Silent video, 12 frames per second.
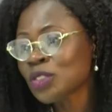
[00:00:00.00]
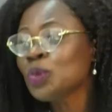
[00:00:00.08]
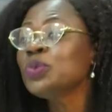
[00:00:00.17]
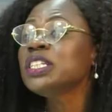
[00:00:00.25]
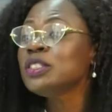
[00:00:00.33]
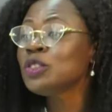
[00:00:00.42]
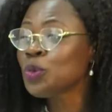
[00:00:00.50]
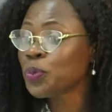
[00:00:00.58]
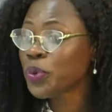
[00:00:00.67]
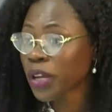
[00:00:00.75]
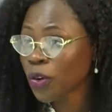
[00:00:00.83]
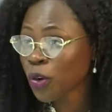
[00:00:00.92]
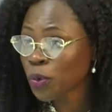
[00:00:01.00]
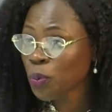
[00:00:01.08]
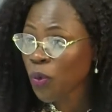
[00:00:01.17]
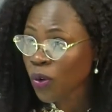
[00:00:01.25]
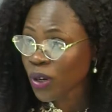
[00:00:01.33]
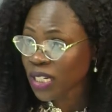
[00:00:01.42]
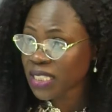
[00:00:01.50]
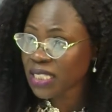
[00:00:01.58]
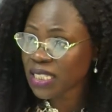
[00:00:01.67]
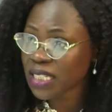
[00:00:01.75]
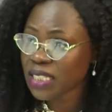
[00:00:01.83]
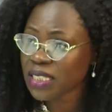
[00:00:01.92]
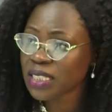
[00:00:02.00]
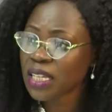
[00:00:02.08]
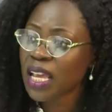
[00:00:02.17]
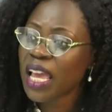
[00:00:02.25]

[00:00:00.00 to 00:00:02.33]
So we need to bring on more listings.